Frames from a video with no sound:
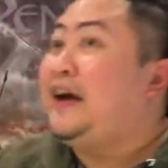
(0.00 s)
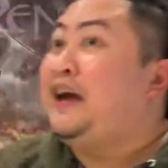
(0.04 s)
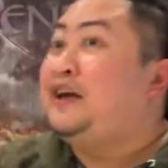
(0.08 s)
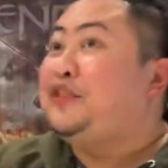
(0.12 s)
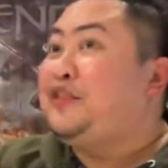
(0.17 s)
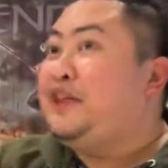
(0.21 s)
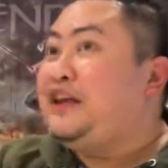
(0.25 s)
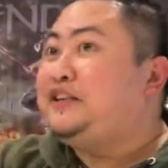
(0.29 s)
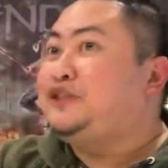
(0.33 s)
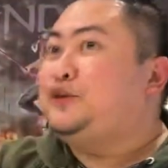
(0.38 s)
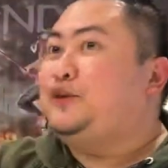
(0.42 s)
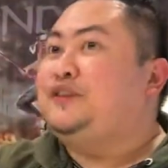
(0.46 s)
I
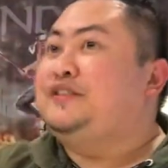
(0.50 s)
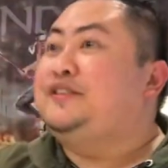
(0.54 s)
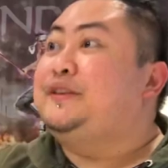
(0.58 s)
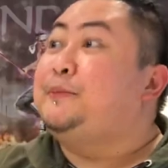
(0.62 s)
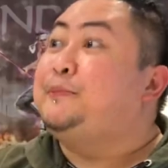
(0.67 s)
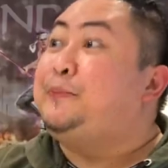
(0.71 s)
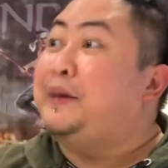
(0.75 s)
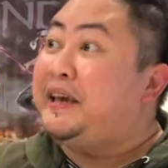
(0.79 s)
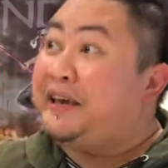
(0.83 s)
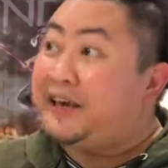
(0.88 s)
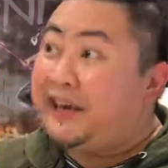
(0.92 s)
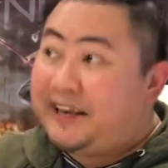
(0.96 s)
think so. It's the
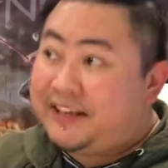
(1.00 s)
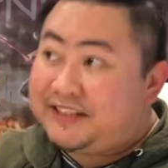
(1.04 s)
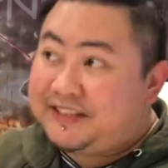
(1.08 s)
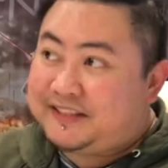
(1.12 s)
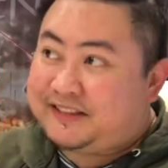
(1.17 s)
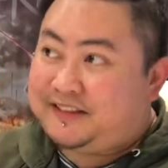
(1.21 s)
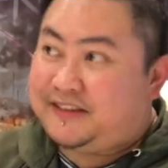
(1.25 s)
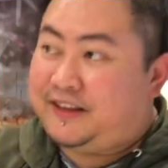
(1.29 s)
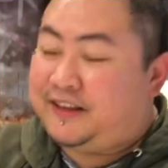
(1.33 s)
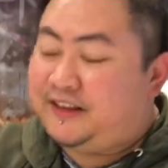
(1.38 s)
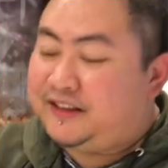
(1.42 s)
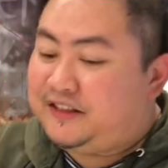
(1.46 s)
biggest.
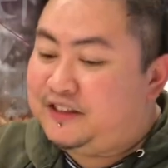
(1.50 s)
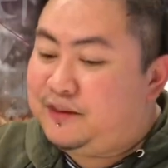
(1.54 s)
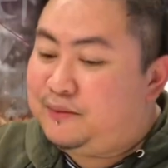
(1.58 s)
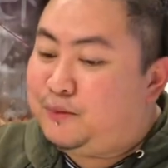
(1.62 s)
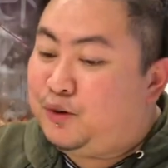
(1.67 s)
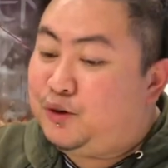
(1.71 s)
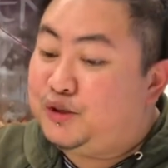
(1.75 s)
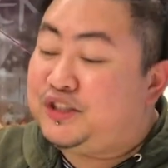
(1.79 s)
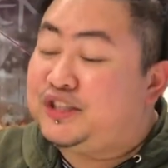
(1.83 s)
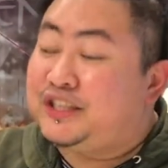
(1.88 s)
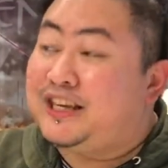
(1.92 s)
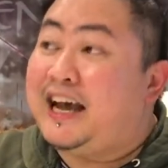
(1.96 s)
It's the
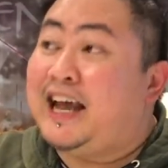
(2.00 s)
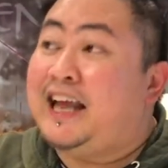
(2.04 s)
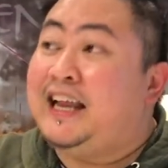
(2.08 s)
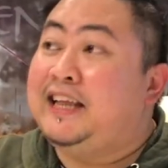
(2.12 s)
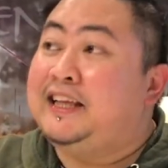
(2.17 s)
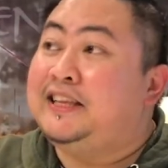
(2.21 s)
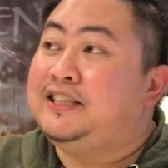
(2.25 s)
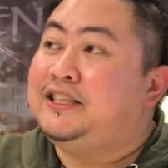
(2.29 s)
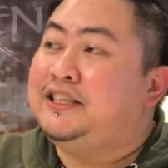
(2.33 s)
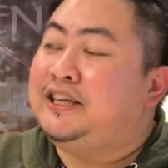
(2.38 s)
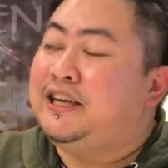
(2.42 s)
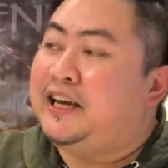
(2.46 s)
most
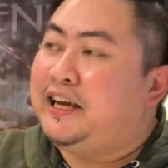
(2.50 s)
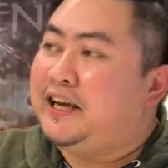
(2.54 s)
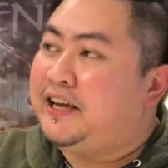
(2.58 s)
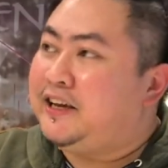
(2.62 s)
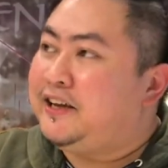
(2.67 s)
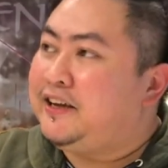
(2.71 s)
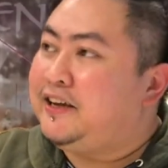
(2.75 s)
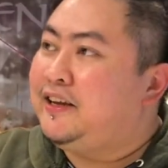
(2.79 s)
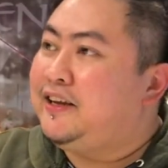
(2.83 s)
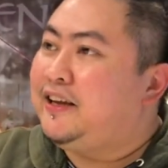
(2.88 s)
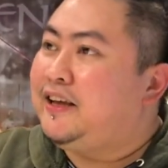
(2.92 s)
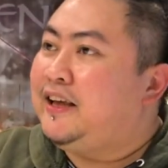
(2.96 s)
challenging.
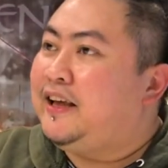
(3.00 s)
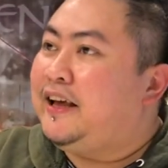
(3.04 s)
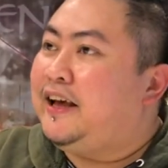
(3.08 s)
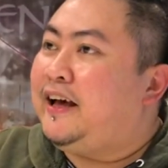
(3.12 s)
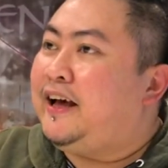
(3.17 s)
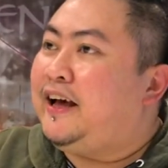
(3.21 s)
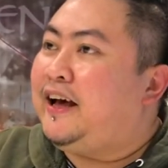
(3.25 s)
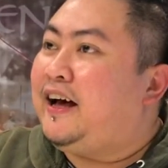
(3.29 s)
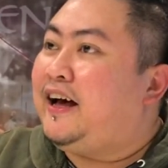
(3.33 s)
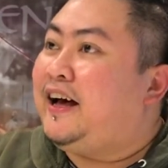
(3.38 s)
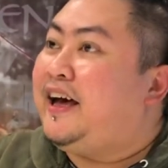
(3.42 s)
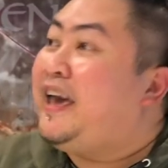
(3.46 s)

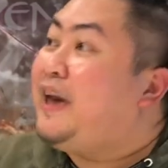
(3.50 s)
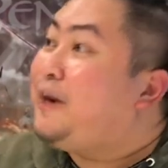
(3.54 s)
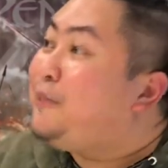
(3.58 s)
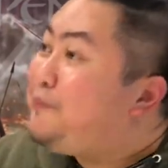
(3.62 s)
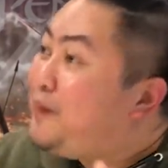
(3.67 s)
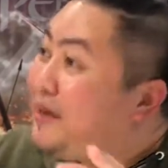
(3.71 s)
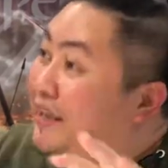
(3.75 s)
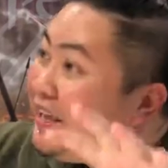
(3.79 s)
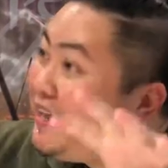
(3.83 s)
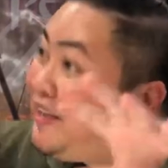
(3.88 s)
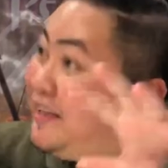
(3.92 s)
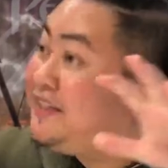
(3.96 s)

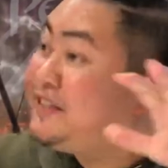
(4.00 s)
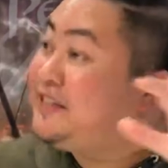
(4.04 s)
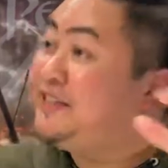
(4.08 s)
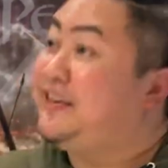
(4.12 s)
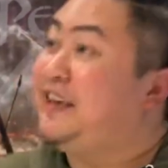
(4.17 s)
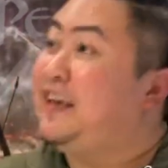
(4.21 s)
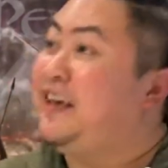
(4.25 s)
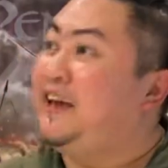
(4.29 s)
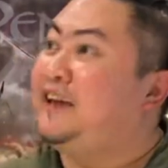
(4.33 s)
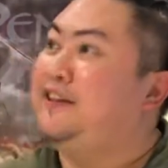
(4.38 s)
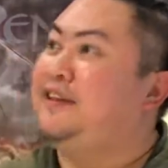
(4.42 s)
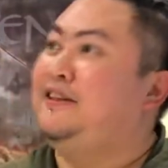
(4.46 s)
Epic in
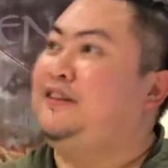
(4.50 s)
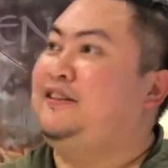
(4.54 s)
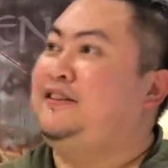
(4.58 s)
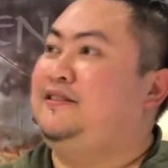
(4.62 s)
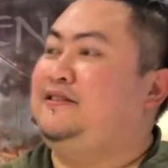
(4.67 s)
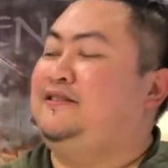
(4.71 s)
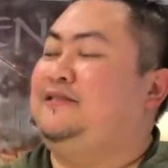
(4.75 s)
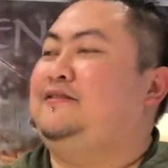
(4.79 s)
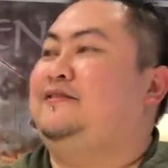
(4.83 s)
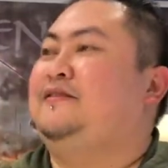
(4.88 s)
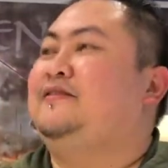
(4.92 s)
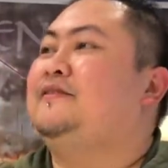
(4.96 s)
scale.
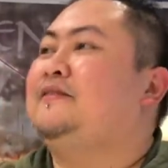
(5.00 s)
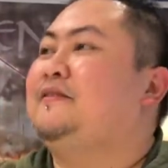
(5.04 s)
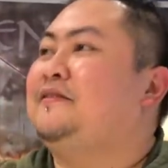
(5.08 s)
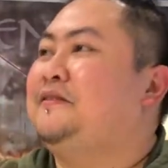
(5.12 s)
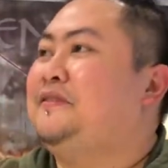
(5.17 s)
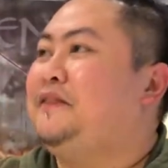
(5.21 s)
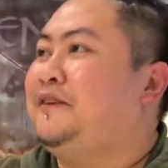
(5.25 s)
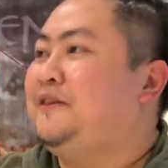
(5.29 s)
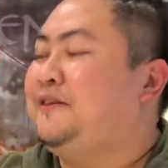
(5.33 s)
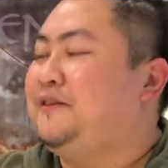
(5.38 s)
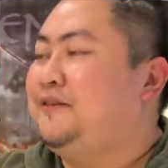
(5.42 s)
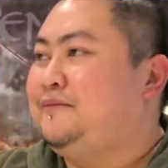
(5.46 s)

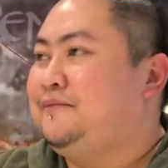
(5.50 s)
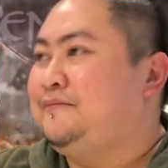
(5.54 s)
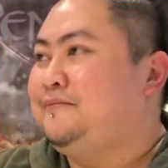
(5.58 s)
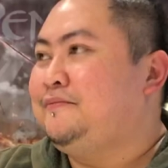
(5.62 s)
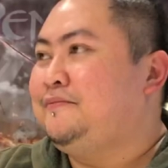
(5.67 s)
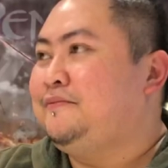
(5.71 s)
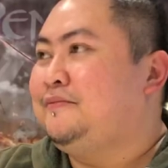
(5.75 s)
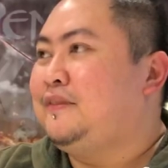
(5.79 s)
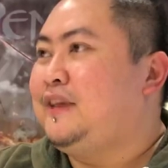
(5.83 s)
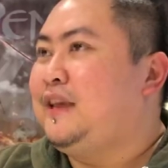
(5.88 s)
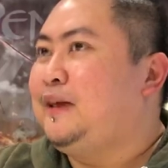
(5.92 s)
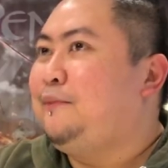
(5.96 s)

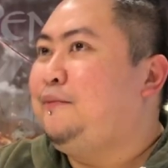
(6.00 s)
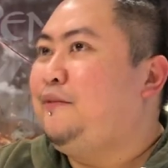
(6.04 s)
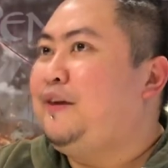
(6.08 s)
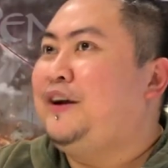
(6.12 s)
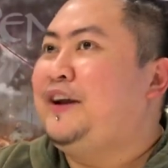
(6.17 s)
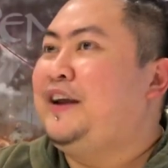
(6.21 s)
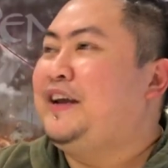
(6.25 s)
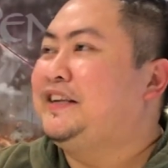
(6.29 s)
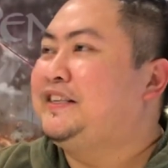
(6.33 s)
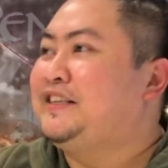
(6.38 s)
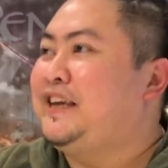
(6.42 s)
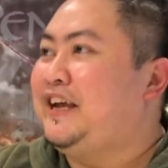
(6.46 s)
I'm
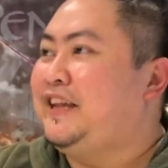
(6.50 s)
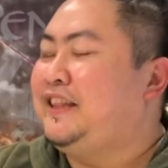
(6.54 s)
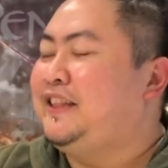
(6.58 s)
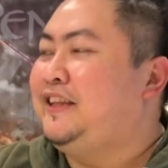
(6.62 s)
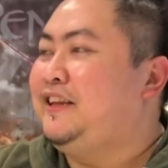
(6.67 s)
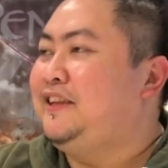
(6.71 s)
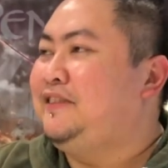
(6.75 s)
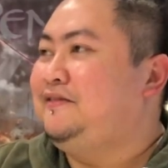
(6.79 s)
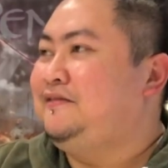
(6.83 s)
very excited.